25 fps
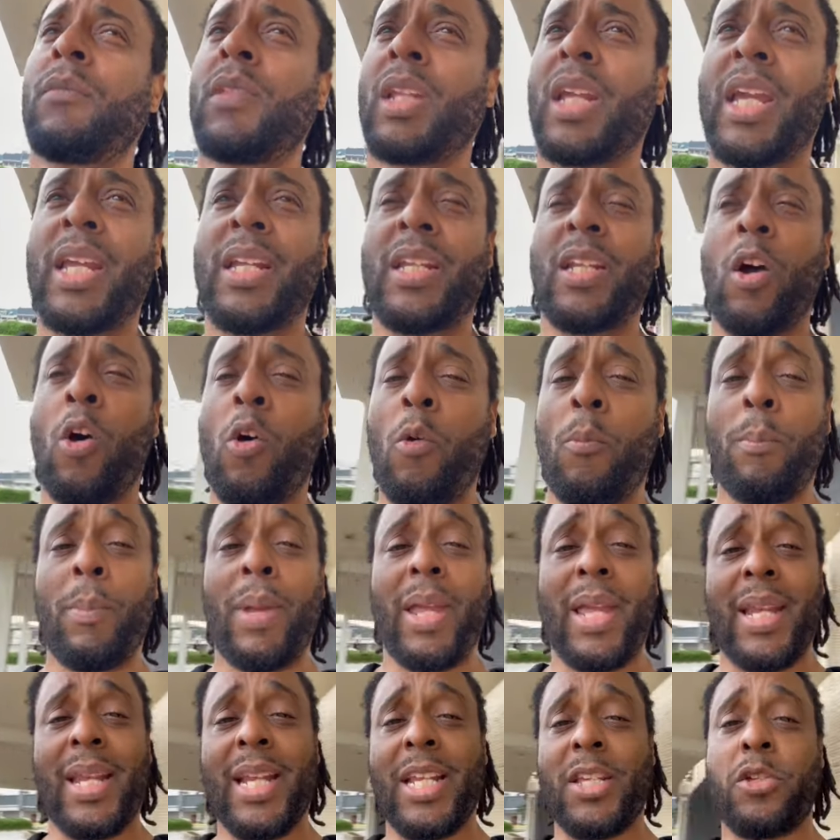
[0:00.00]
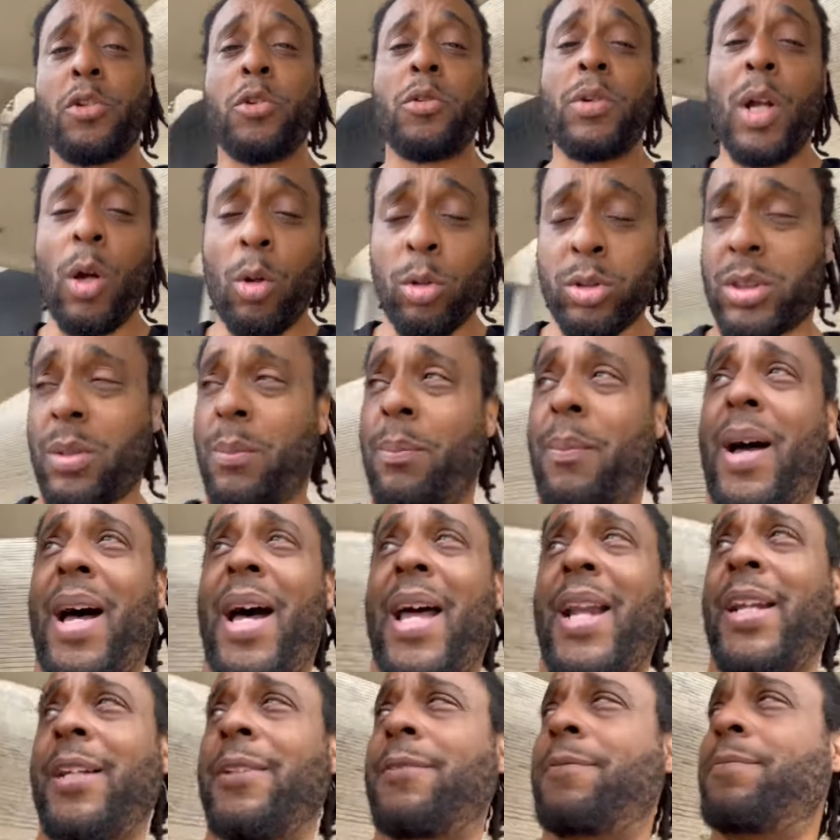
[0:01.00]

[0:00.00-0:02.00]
it don't mean that you know somebody.